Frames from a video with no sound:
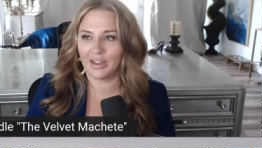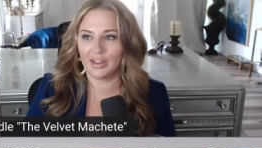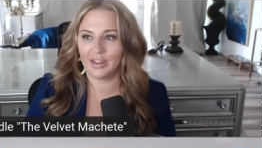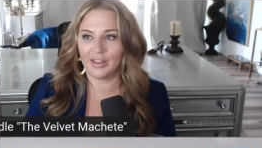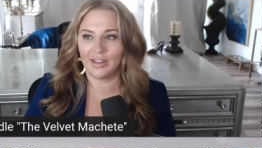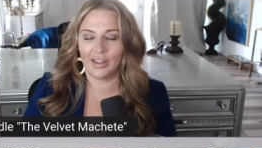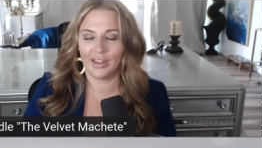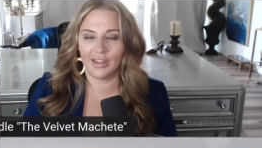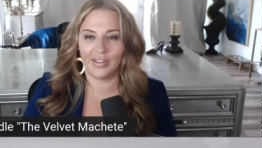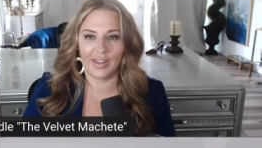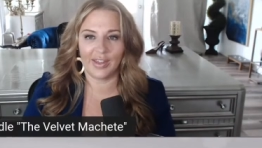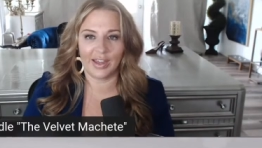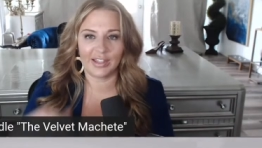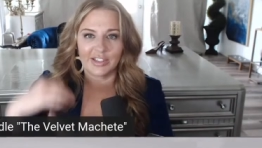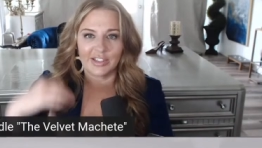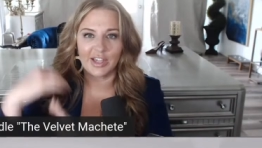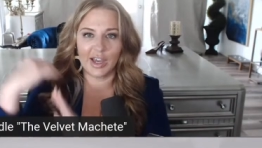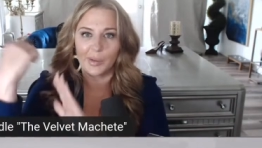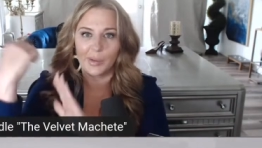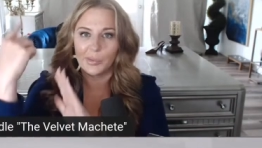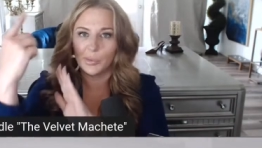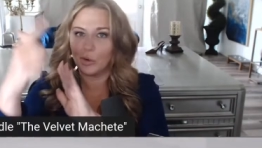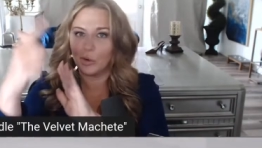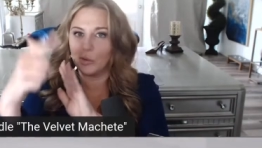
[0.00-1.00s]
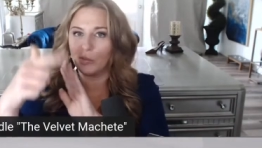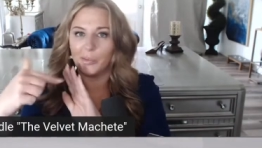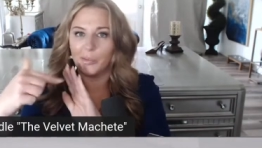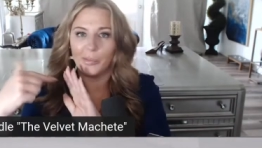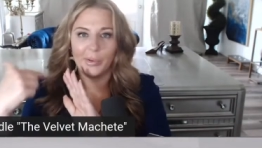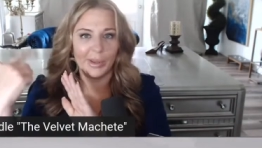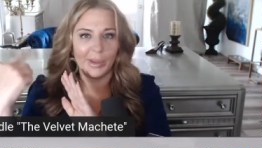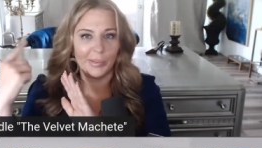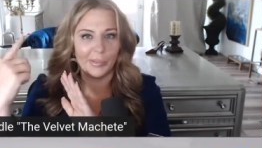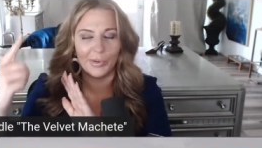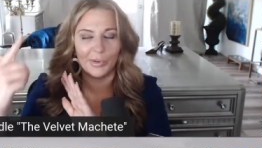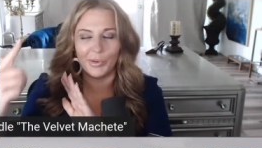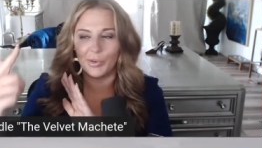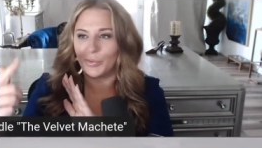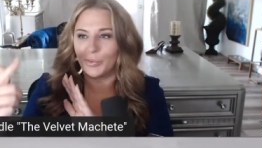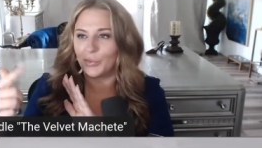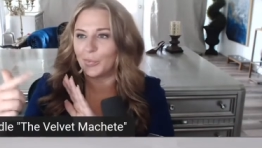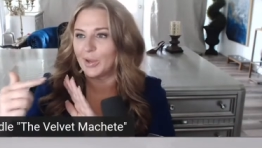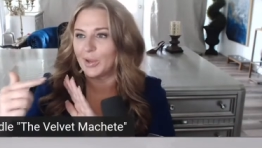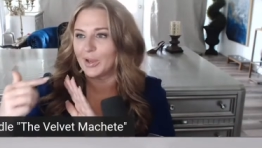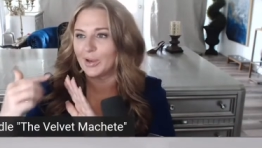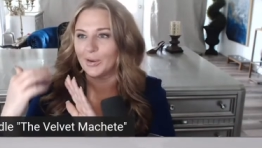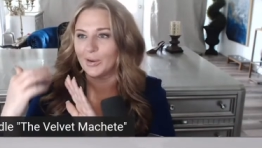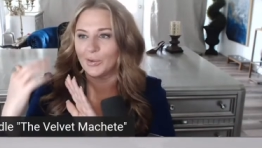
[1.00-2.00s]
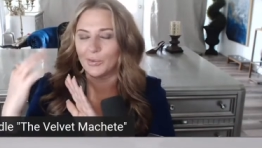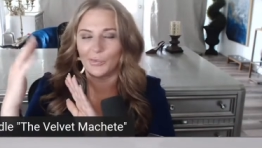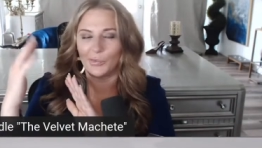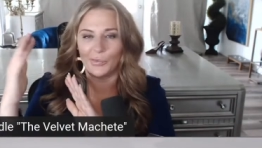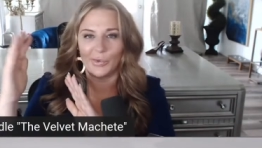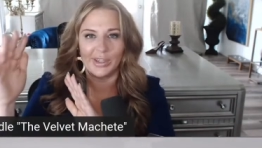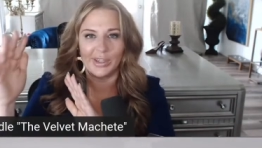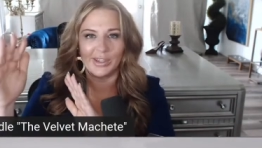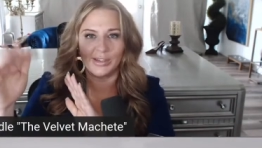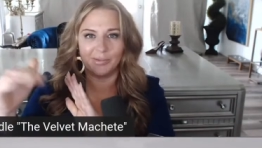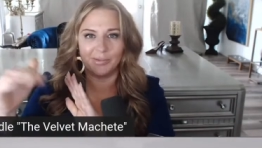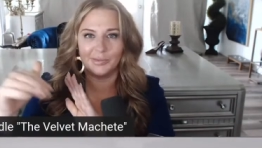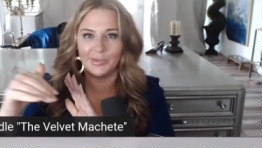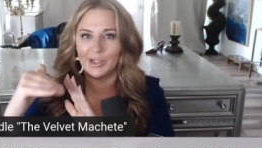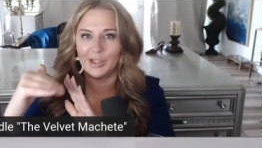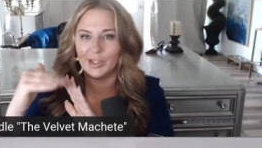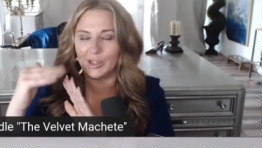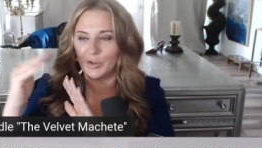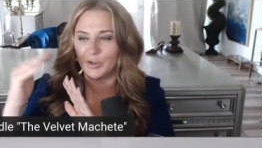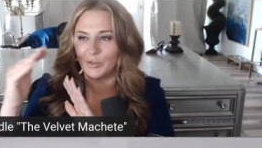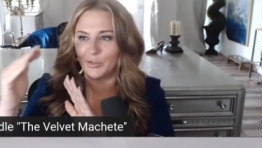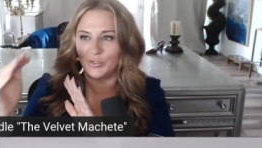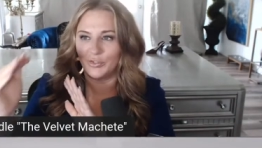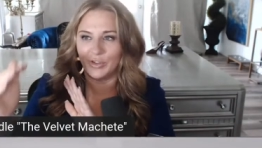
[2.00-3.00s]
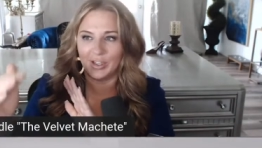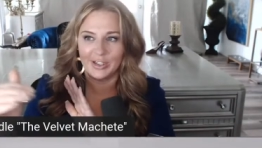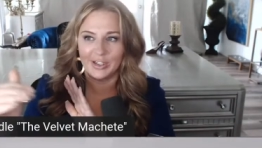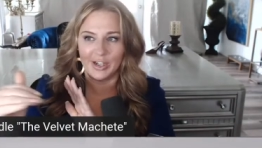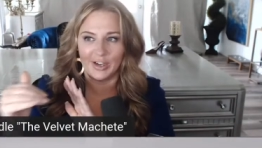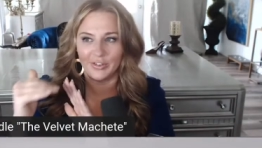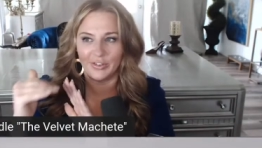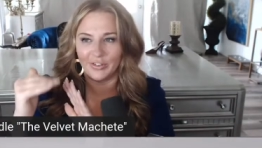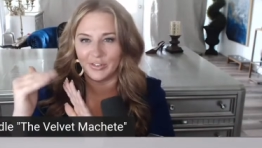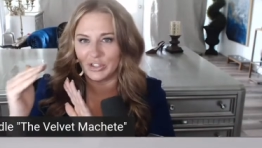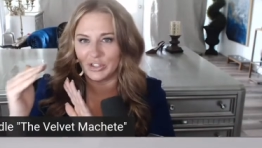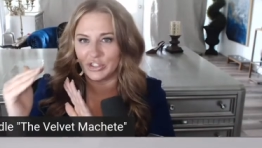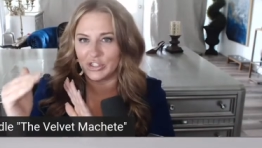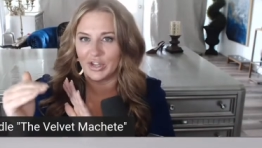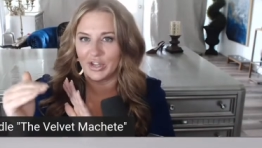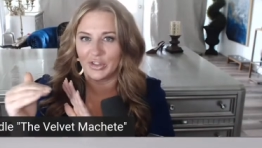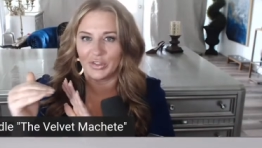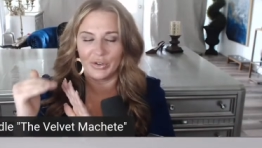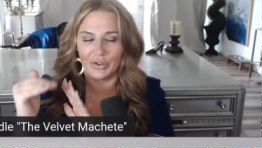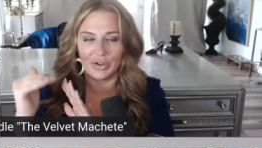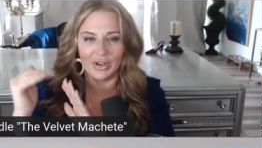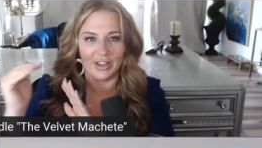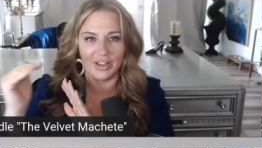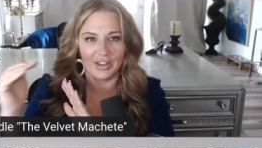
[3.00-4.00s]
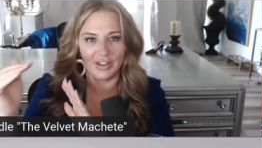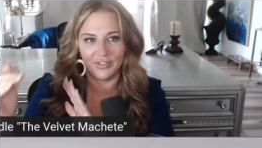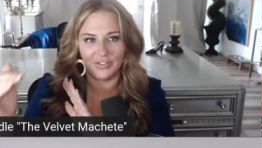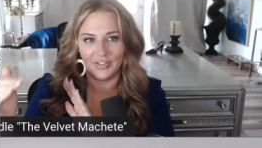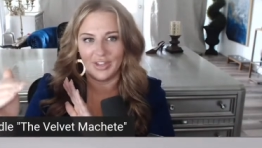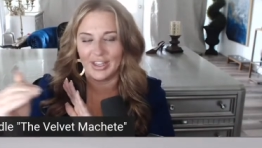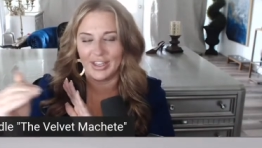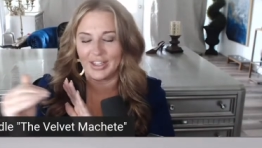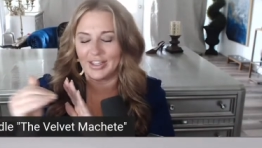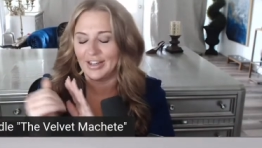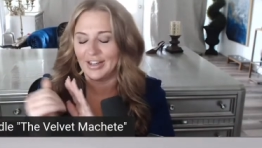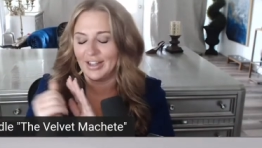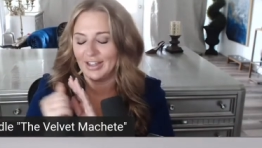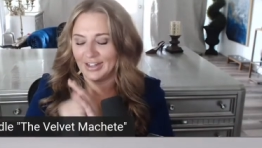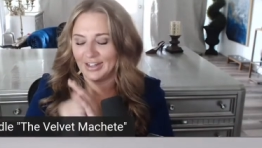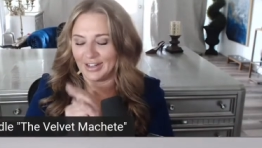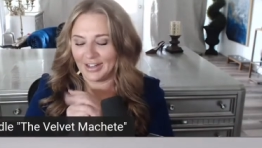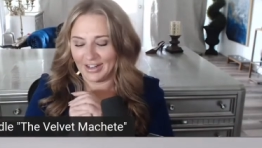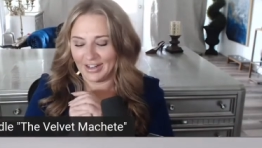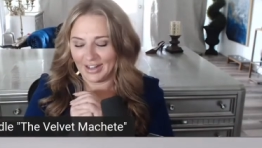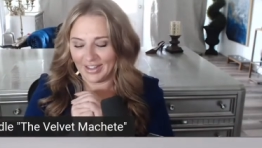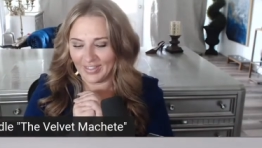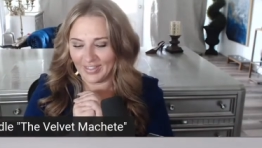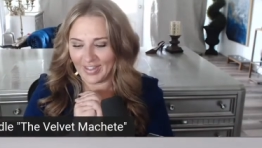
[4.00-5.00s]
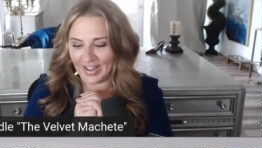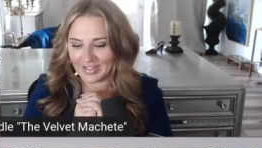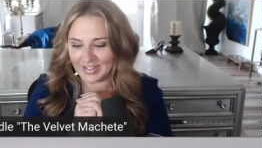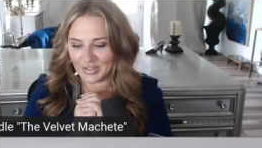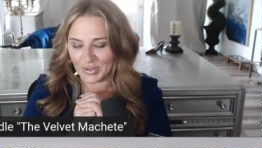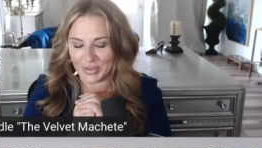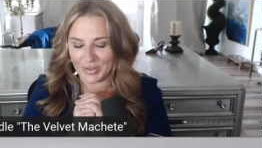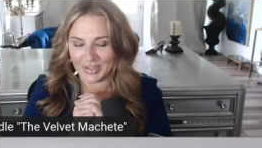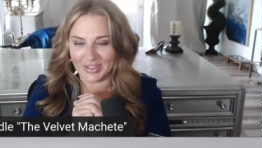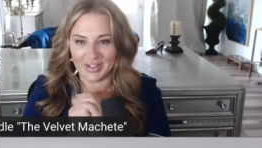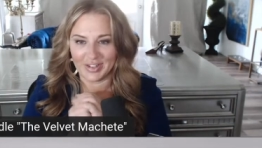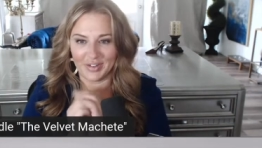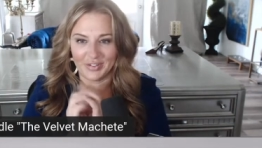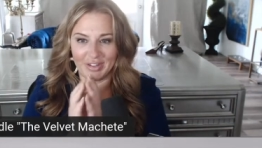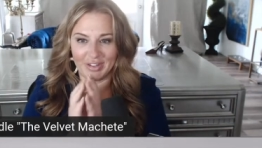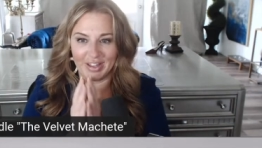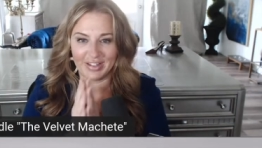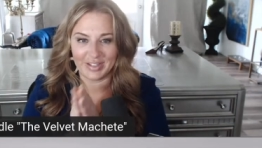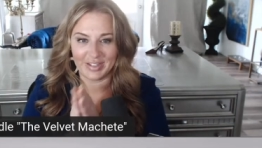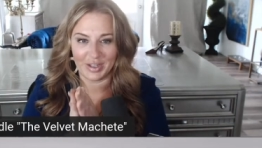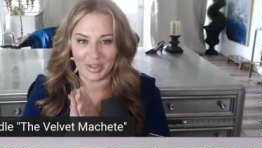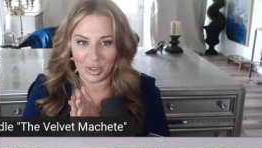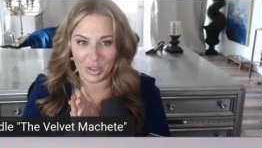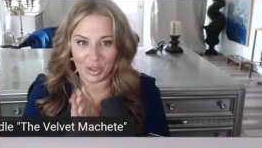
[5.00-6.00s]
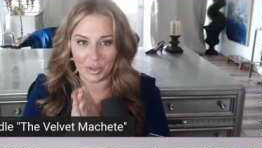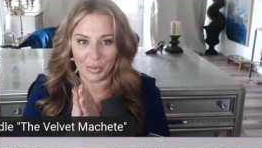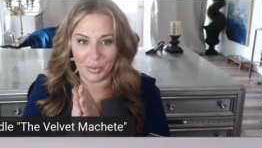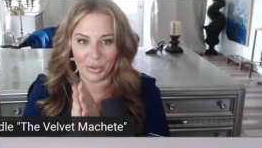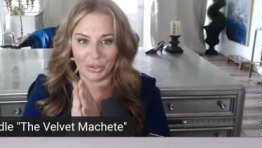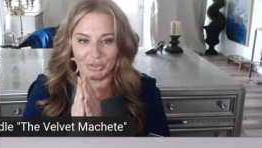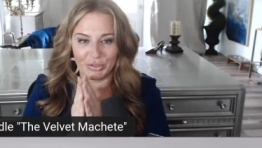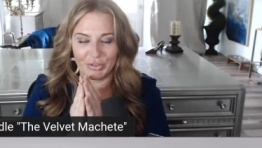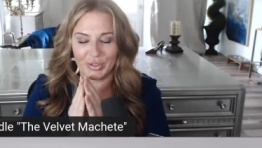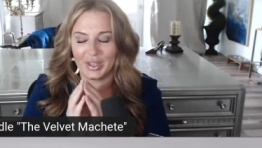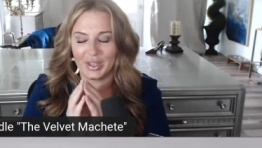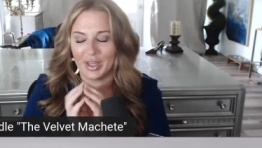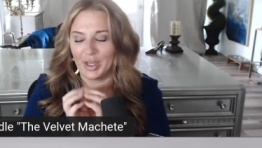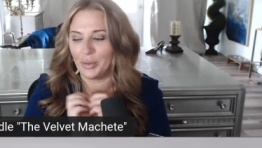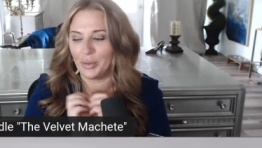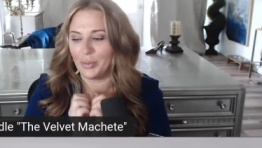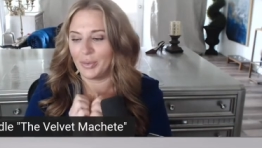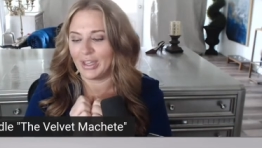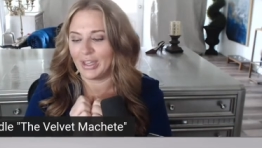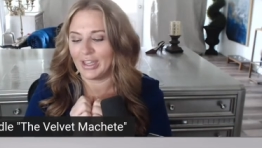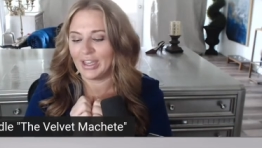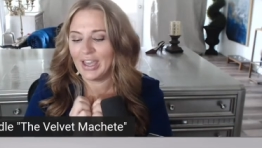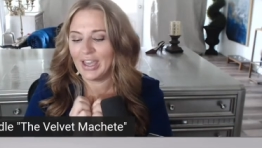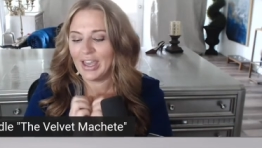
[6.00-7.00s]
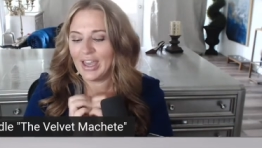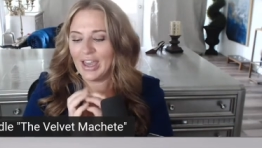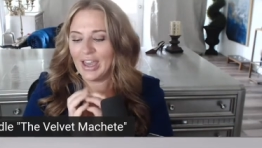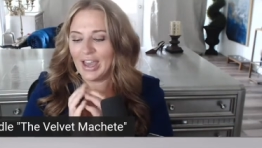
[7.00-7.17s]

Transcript: in, in that top group of people where we, you know, feed off of each other and elevate and, and that sort of stuff. So that's how you could personally help me.